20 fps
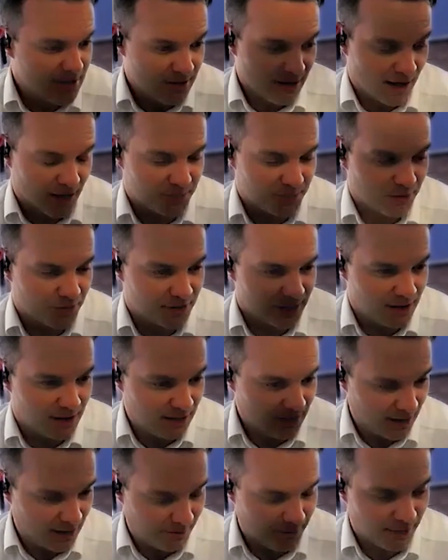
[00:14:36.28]
I suppose,
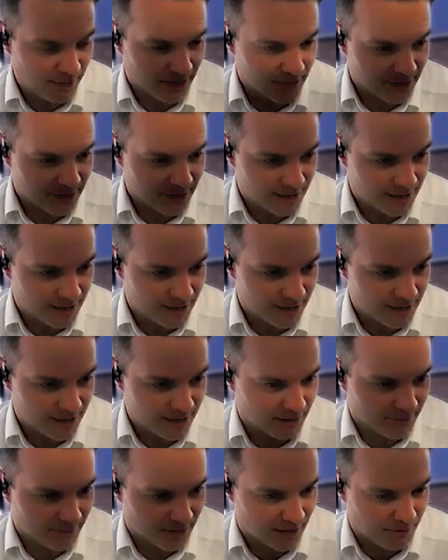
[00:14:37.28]
the ability to
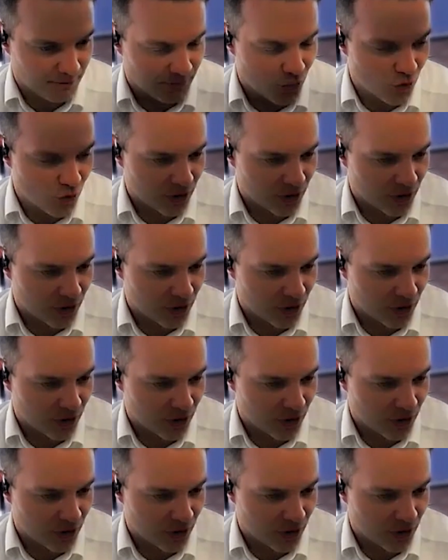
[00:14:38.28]
more